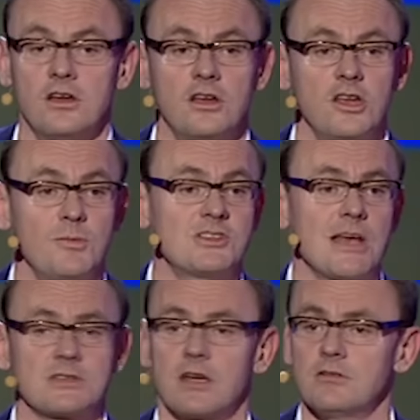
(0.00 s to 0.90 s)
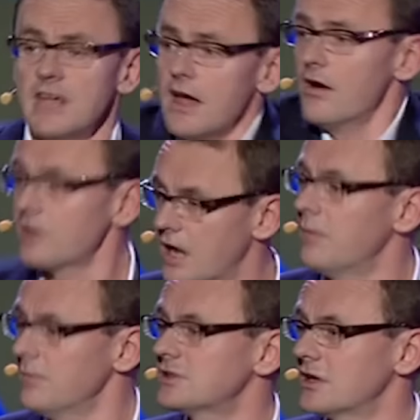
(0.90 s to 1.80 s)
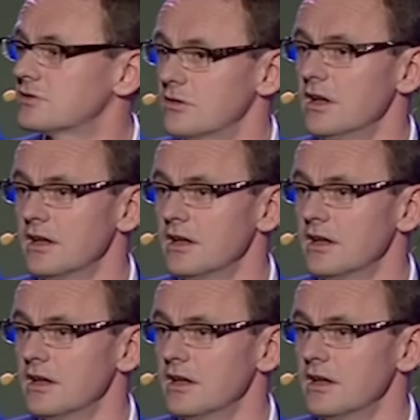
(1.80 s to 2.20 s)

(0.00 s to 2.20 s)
you'd be tempted to go, yeah, I'll come, that sounds all right,